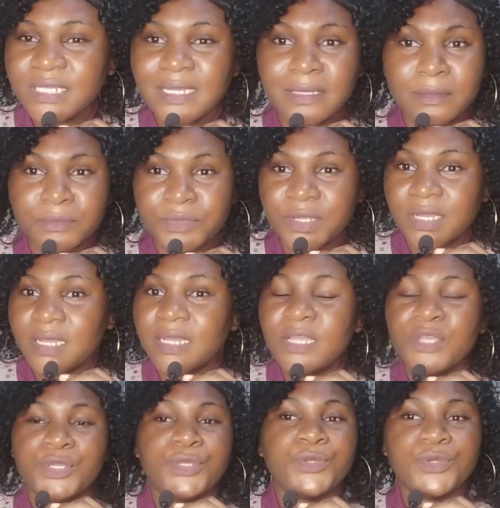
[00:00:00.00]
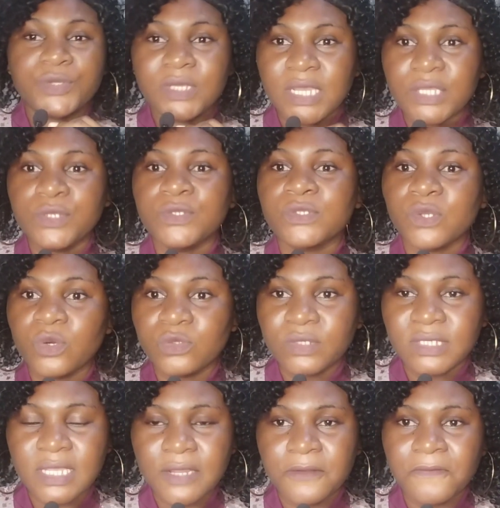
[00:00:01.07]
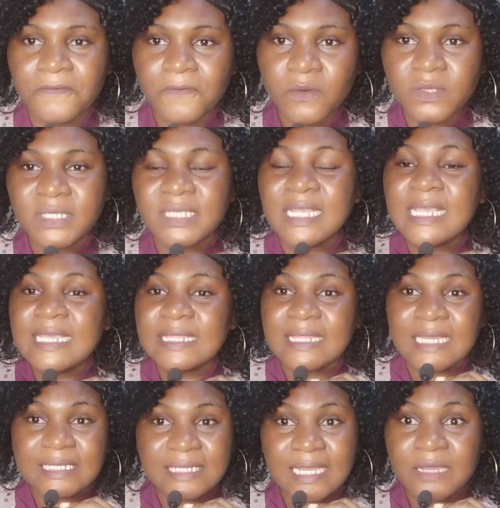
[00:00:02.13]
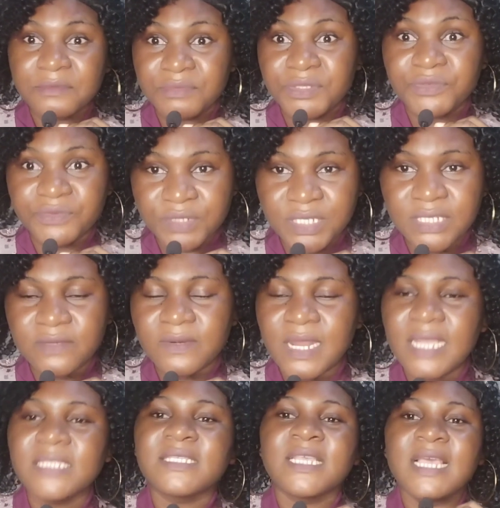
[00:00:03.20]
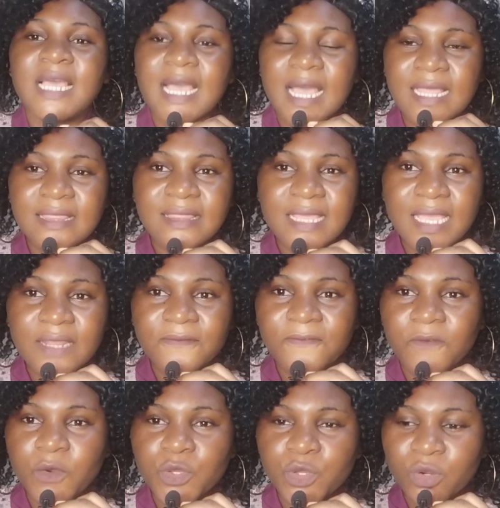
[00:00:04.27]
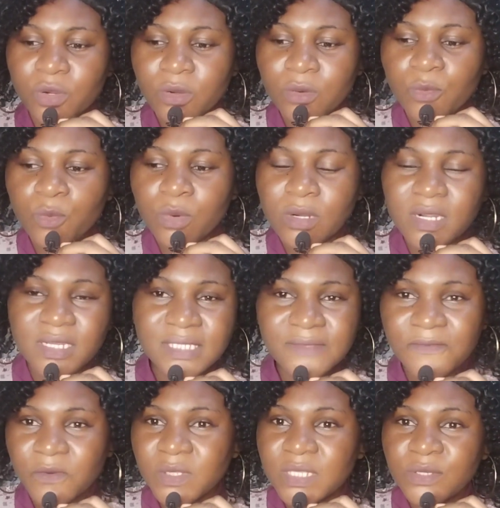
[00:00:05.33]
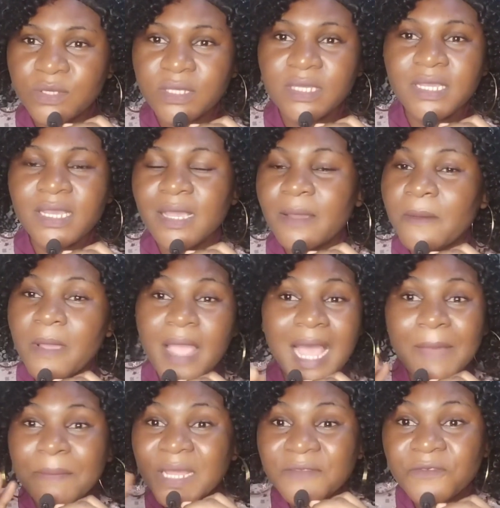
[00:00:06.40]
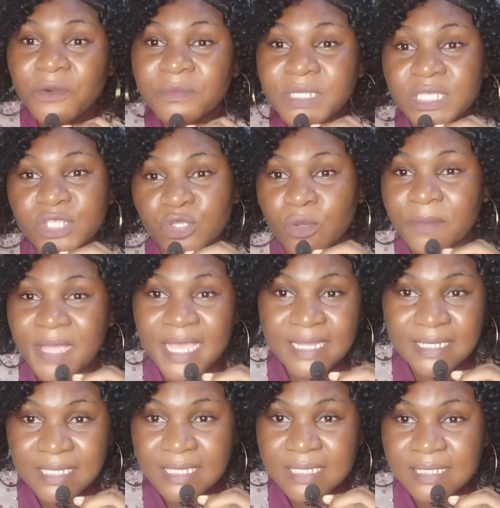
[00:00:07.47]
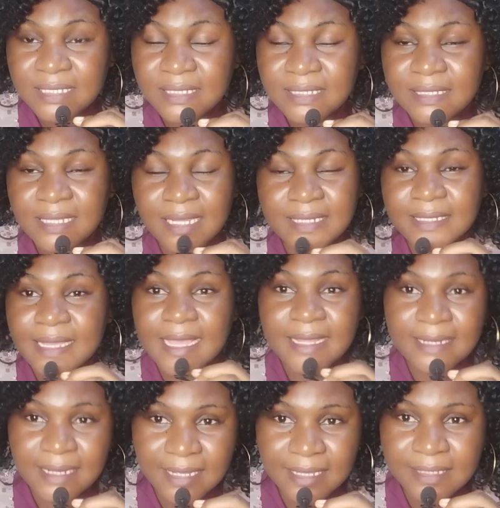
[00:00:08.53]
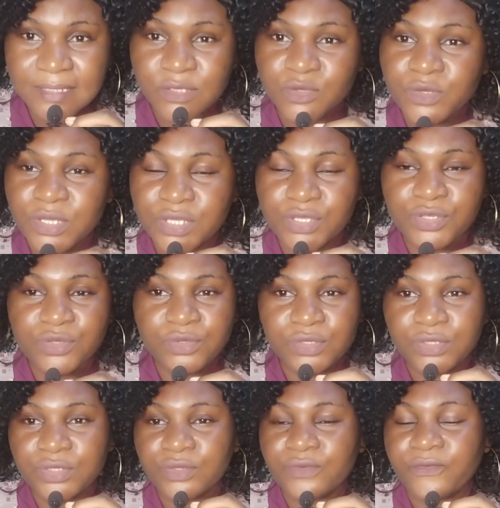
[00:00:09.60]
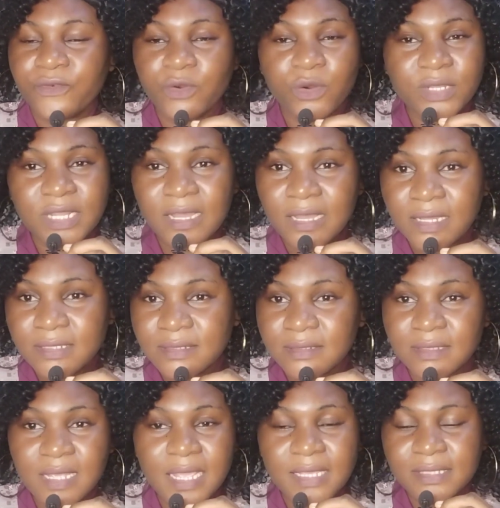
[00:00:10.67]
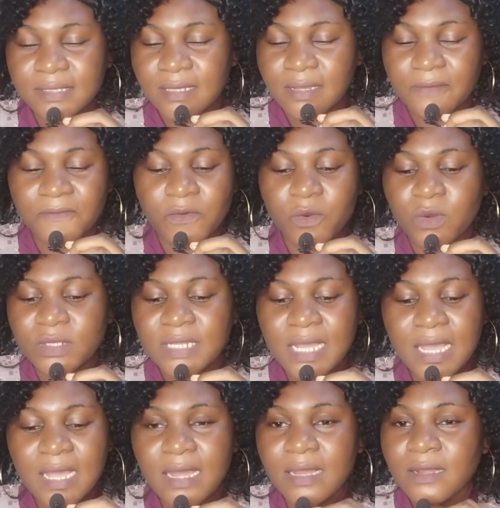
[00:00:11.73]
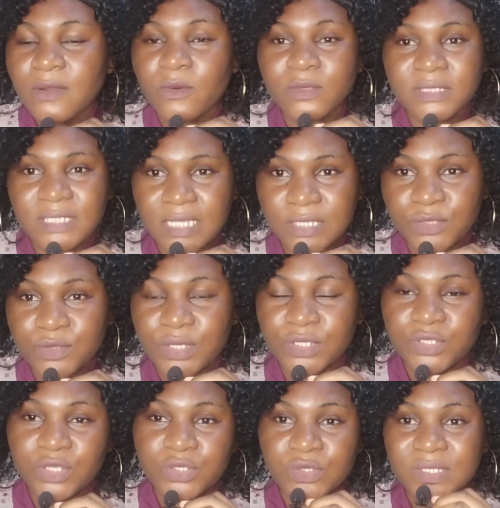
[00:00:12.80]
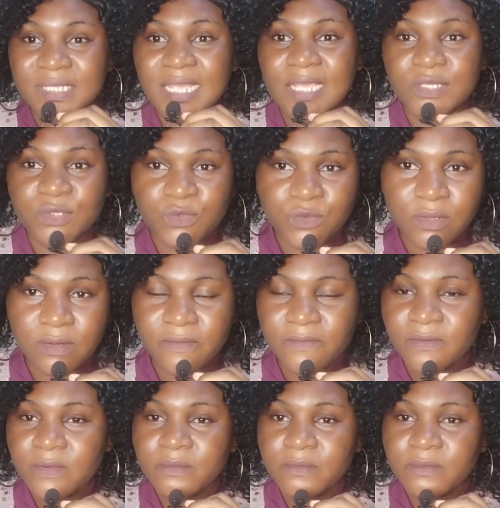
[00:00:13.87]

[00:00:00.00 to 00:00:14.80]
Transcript: Cambria. You can use all those kind of fonts that can be read, right? And then for your words, apart from the subheadings and the headlines, you can use for other size for other contents, you can just use size 12